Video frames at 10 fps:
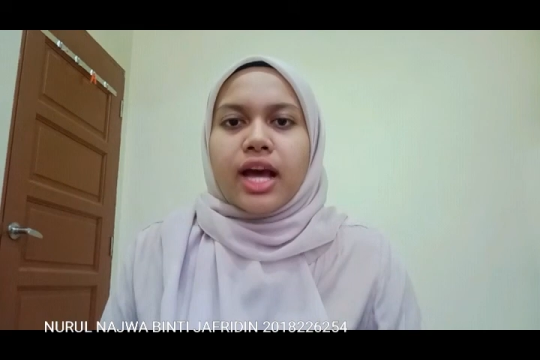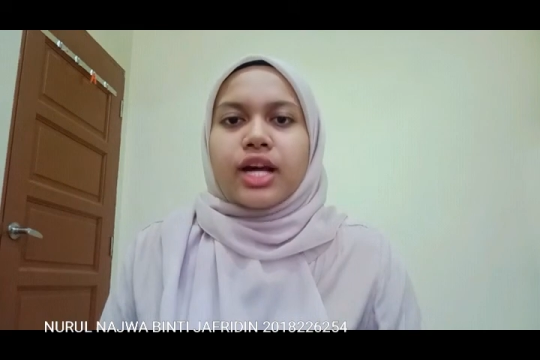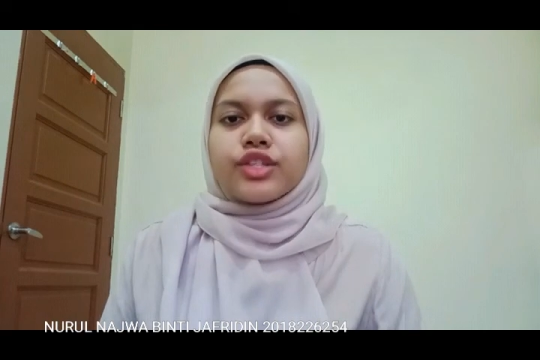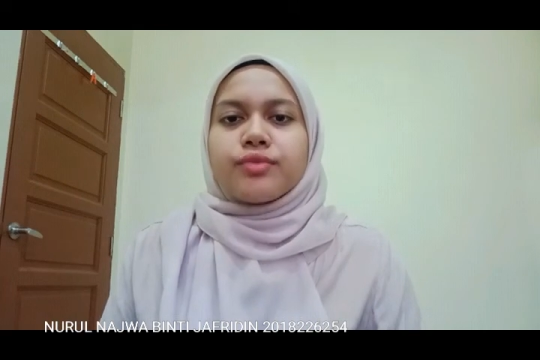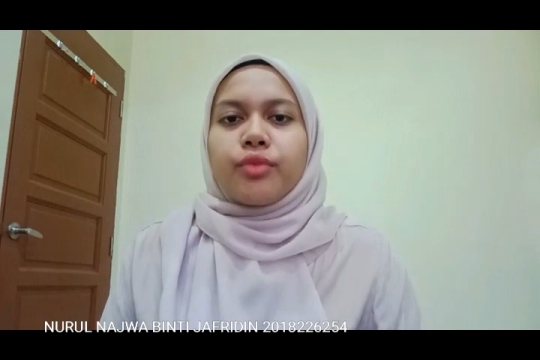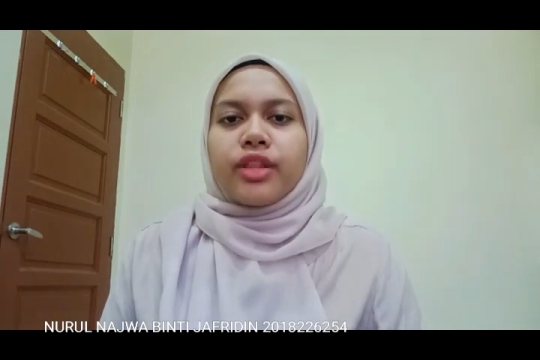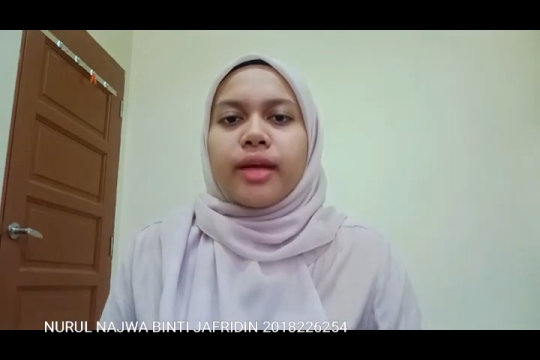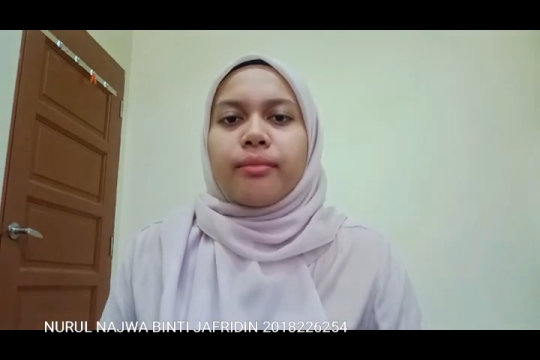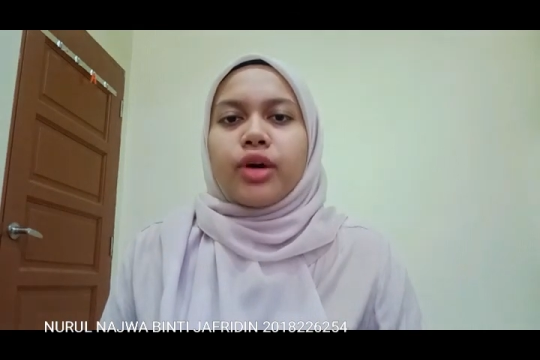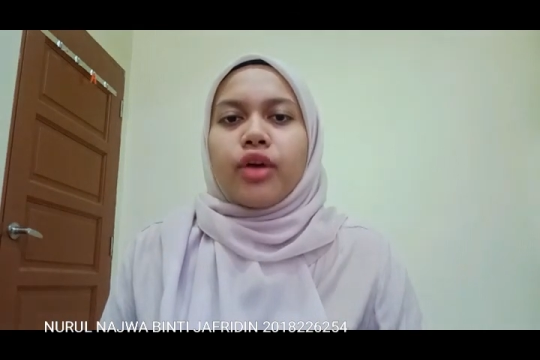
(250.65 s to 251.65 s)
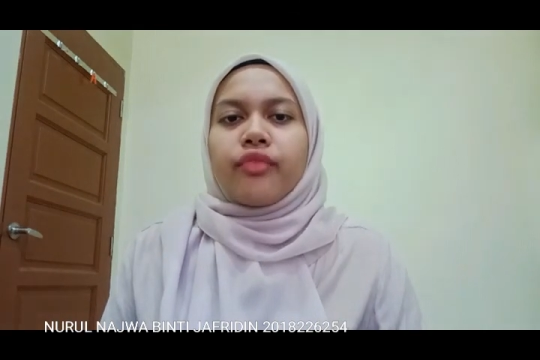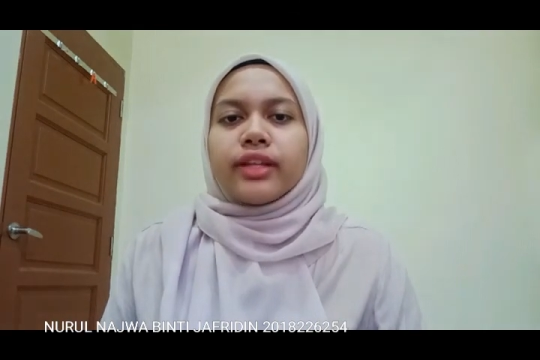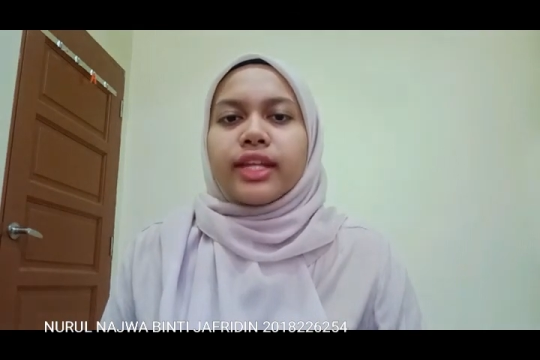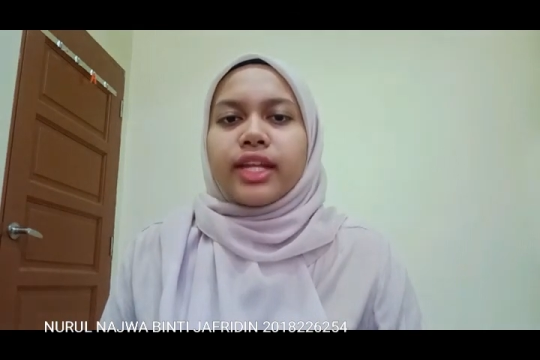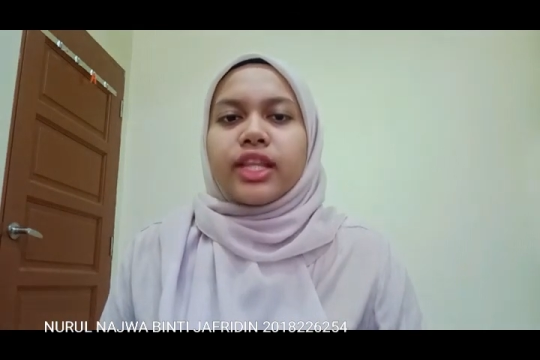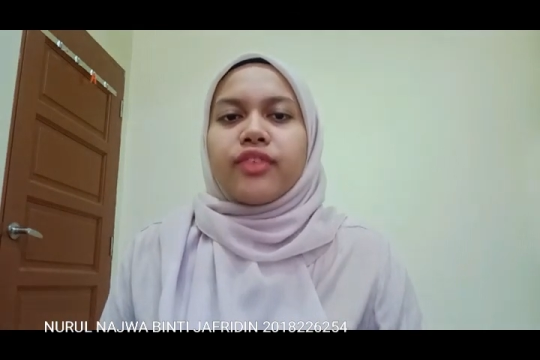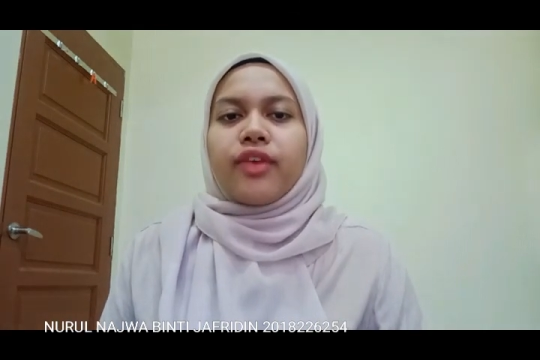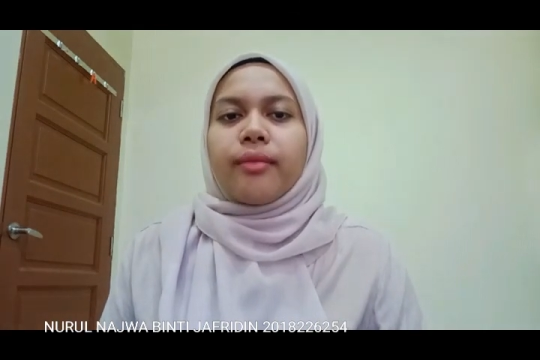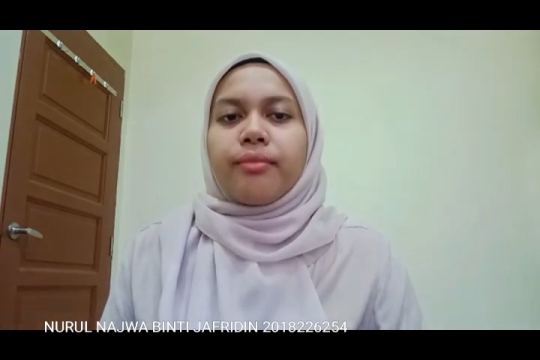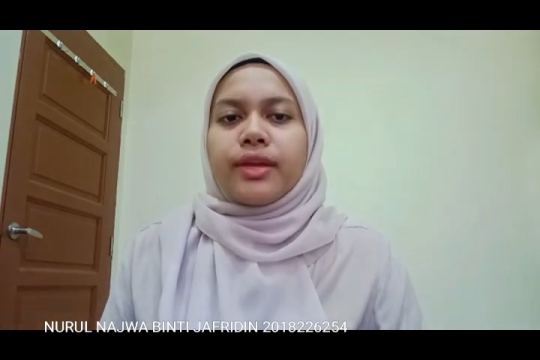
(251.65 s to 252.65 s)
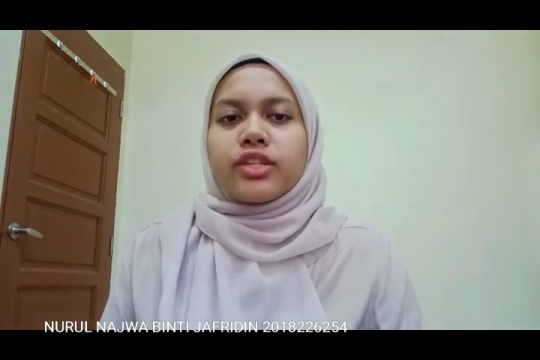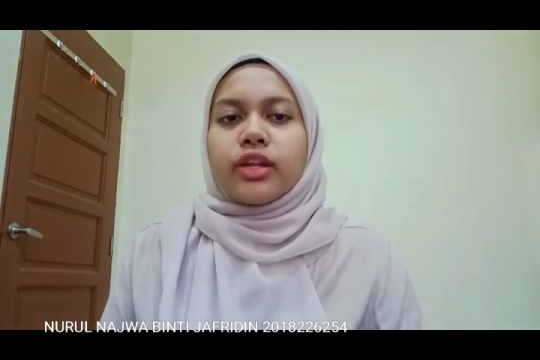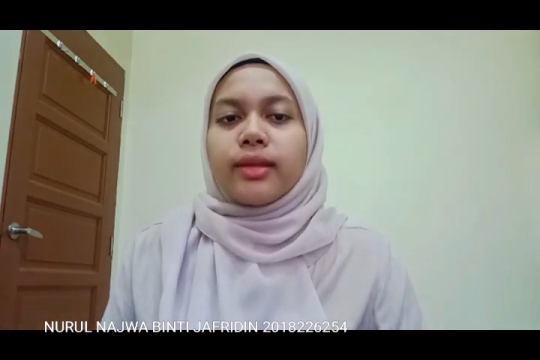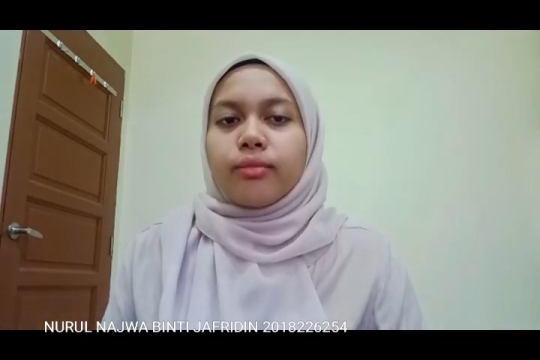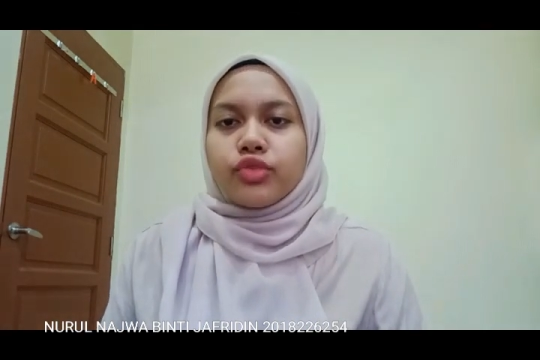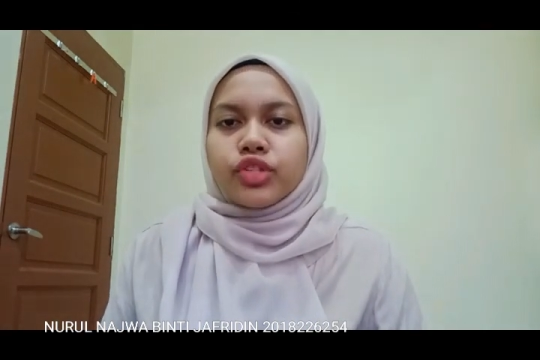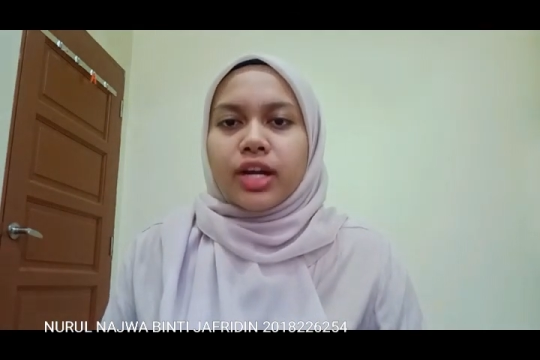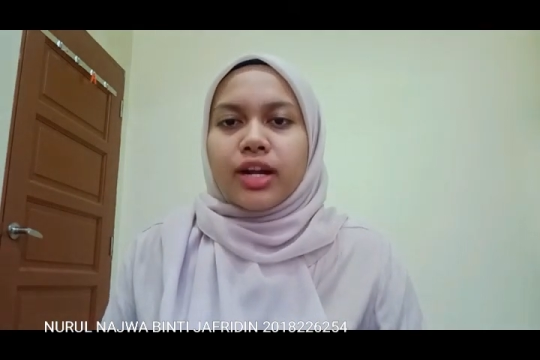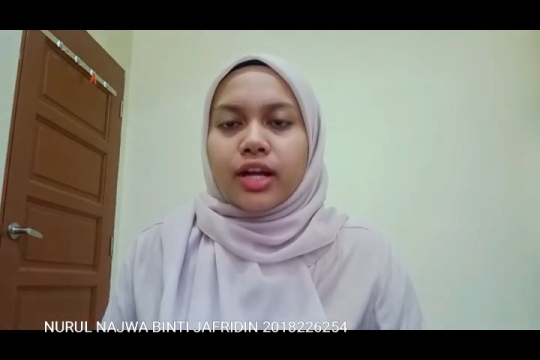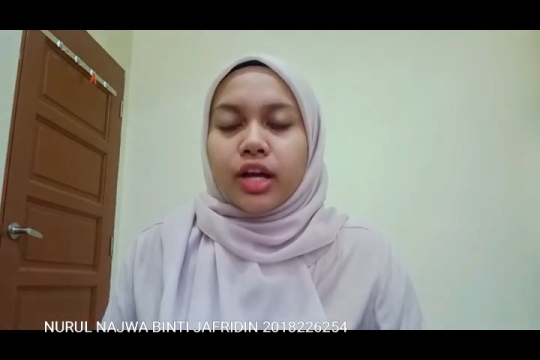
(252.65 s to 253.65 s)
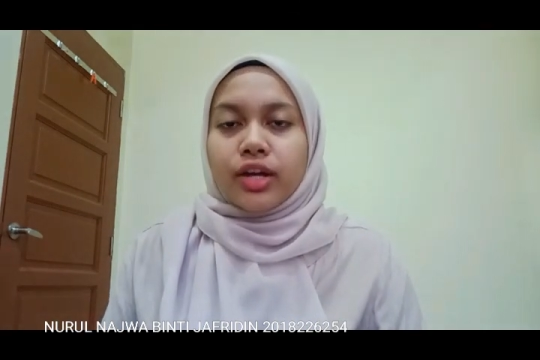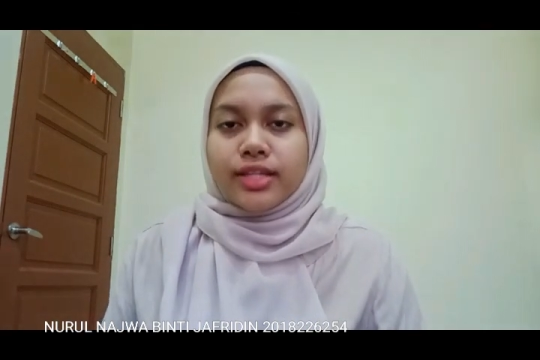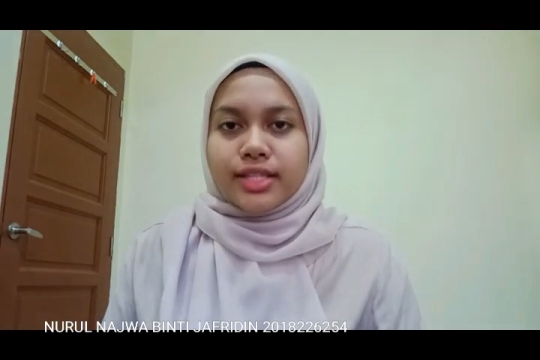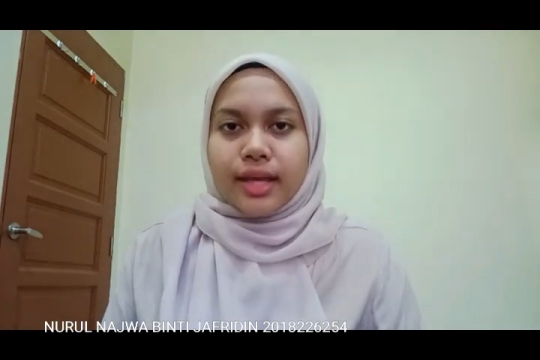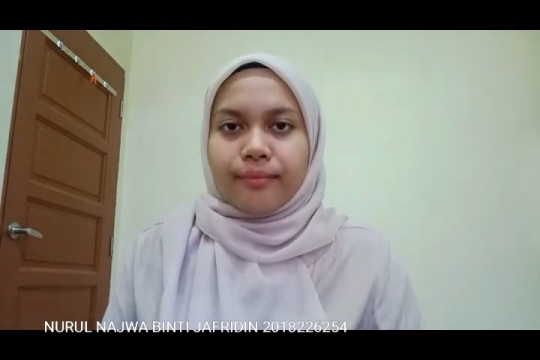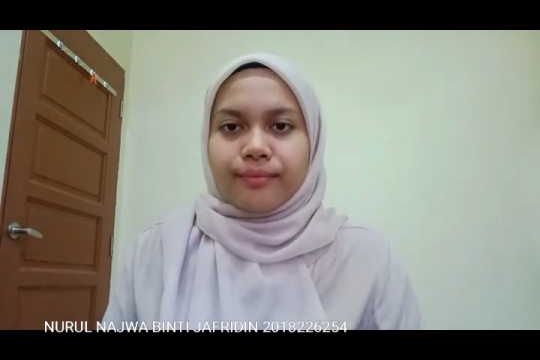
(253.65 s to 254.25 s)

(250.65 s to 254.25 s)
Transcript: A small number of alternatives are based on the Musyarakah concept.